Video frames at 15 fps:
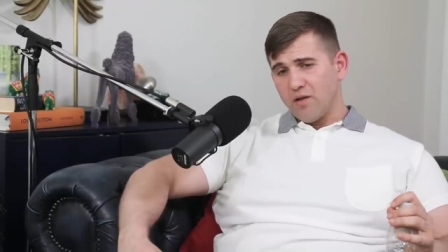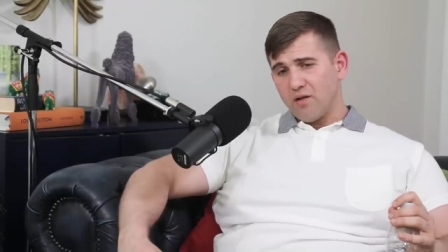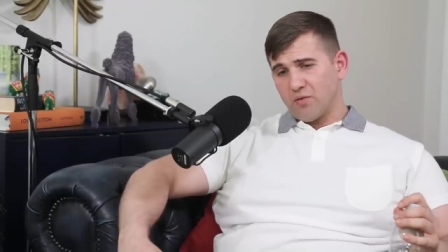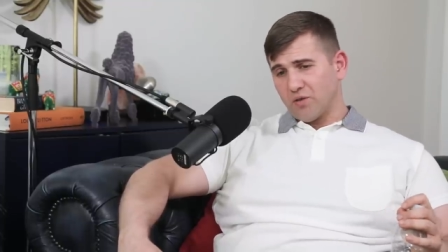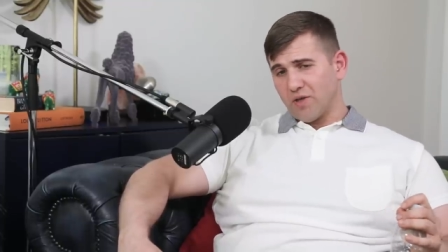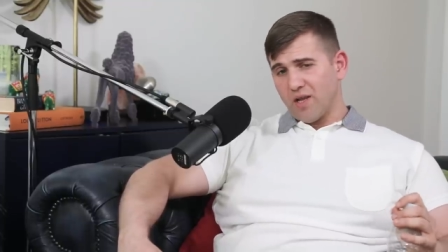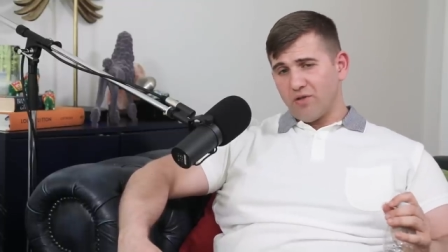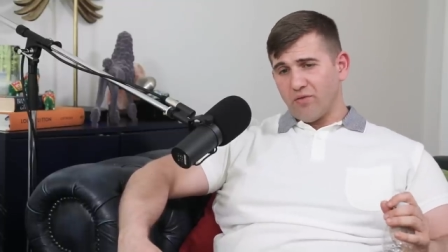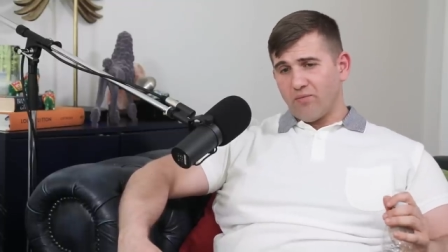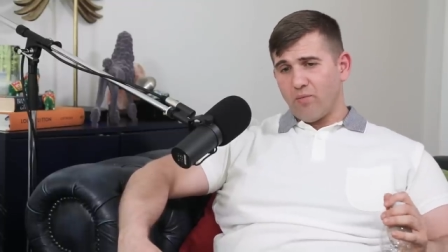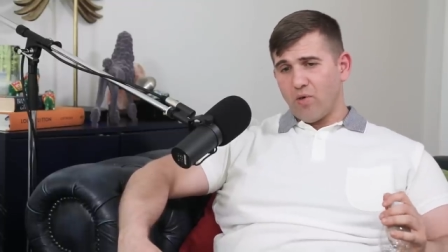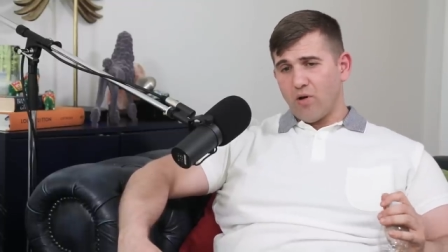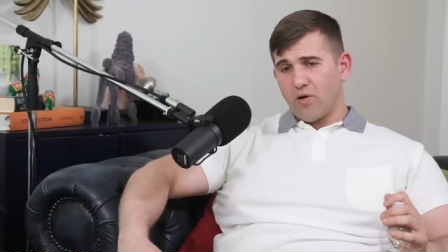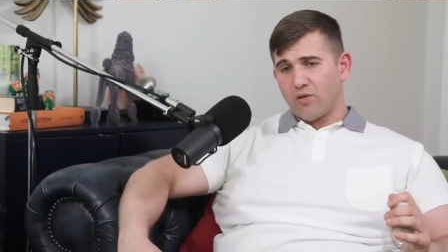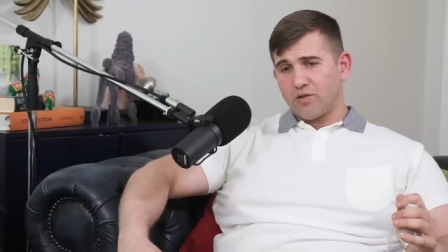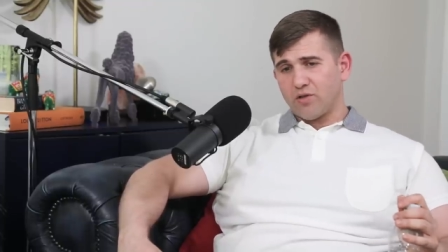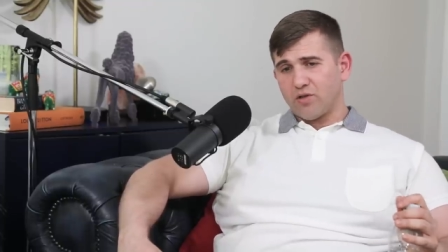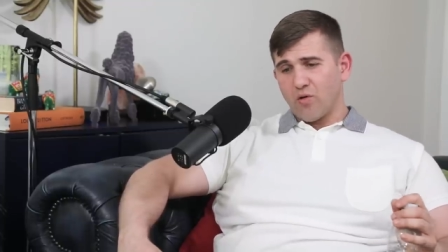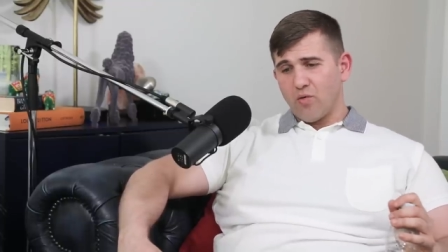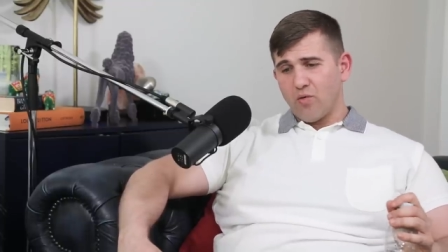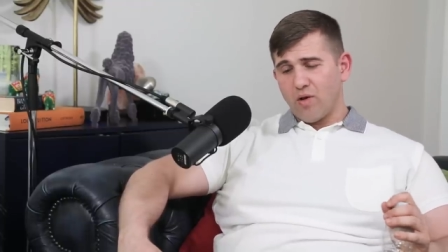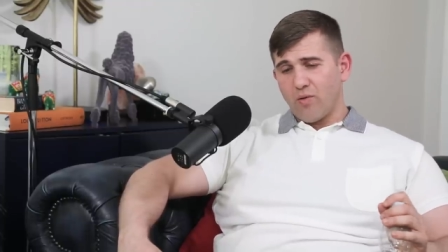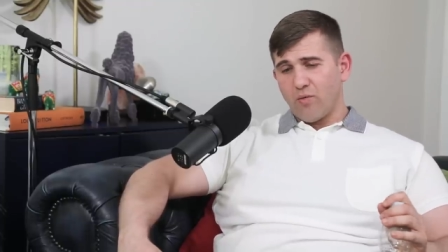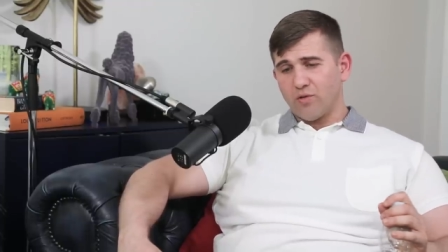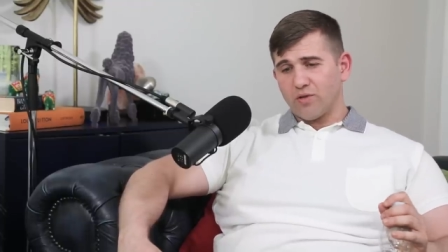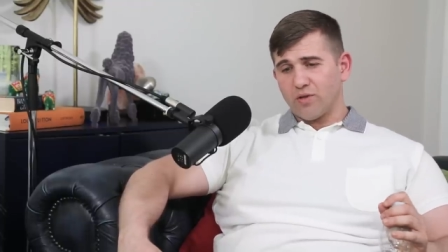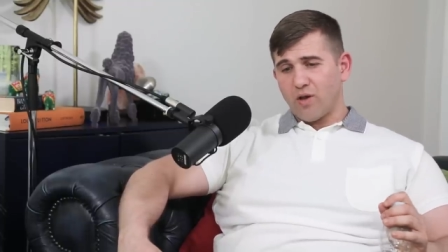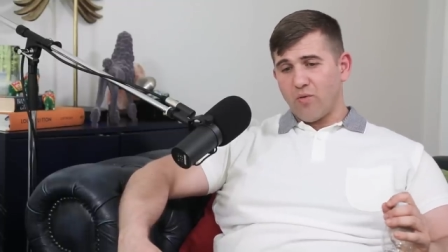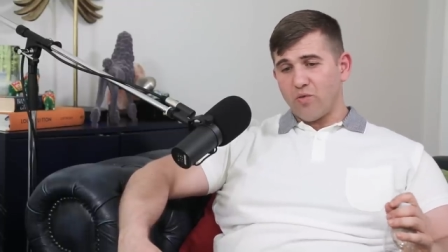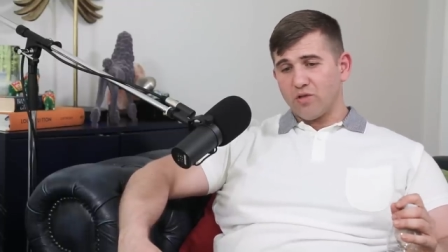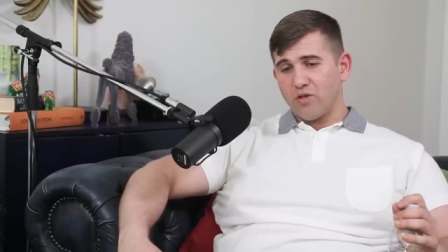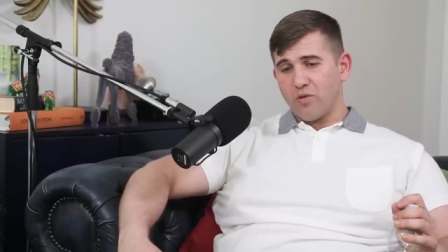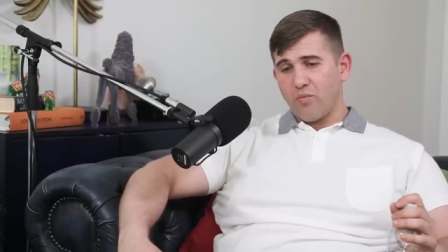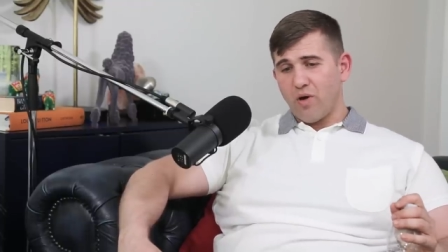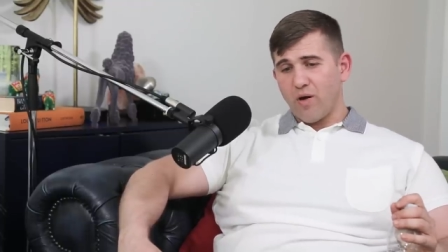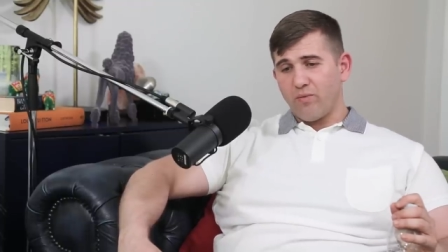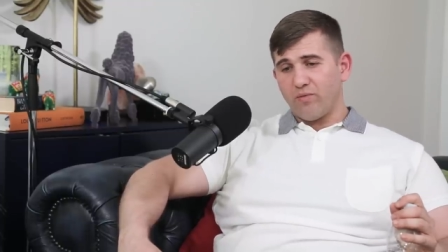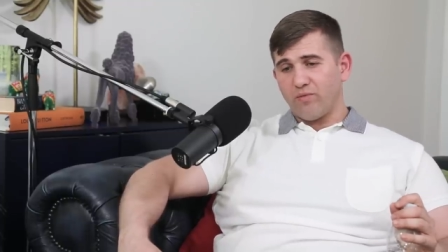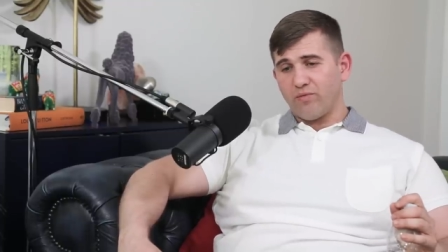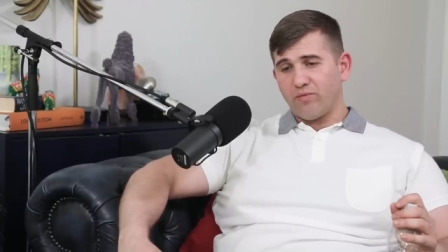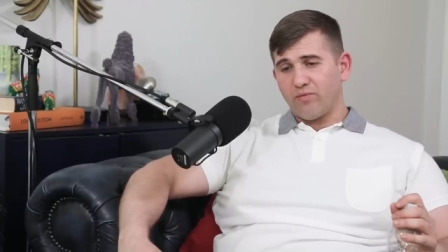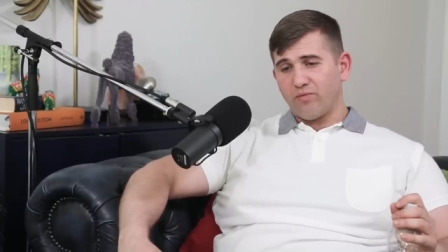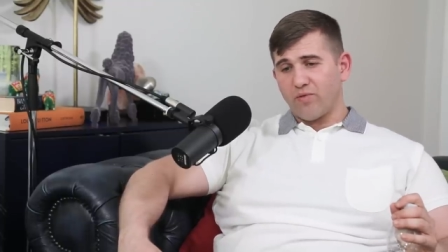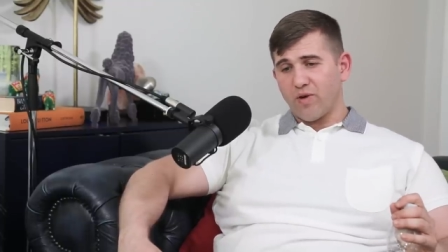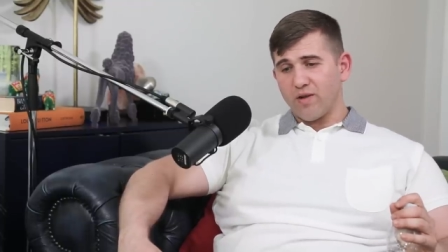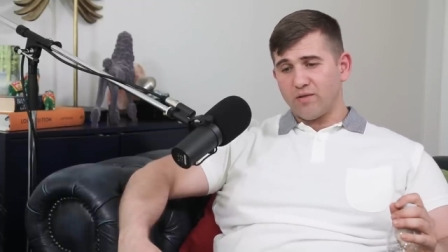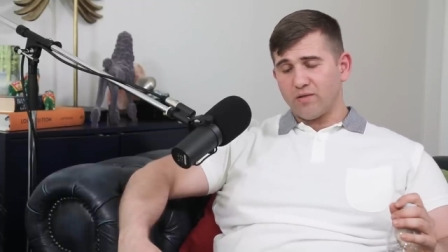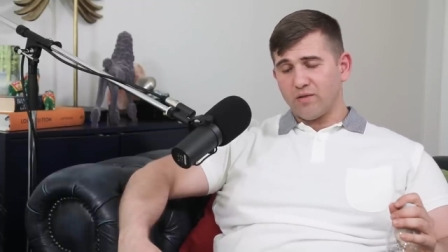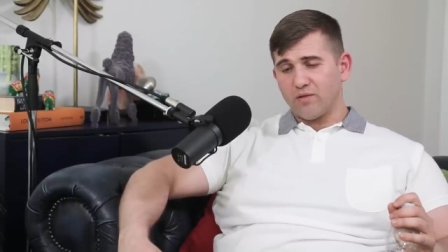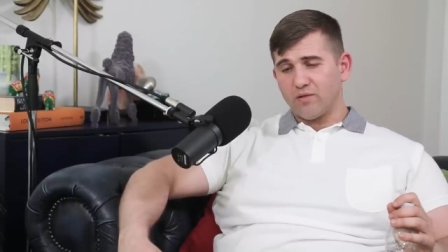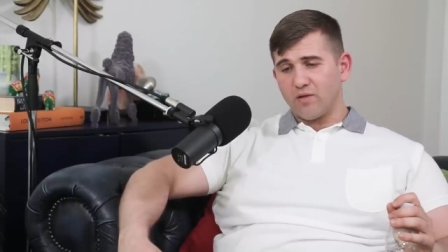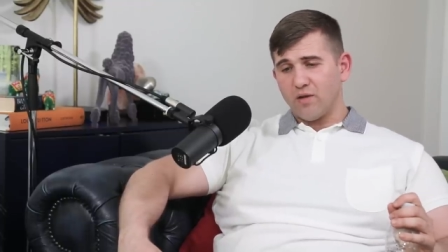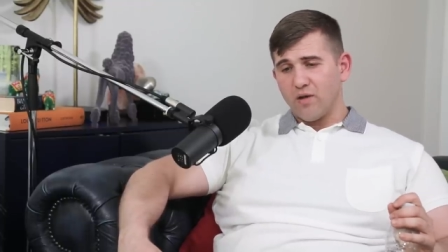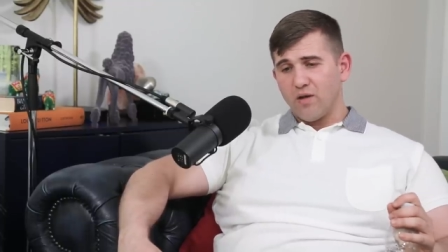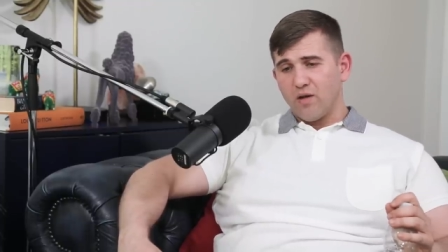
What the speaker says: It was end of March, so I was in the pub with friends, and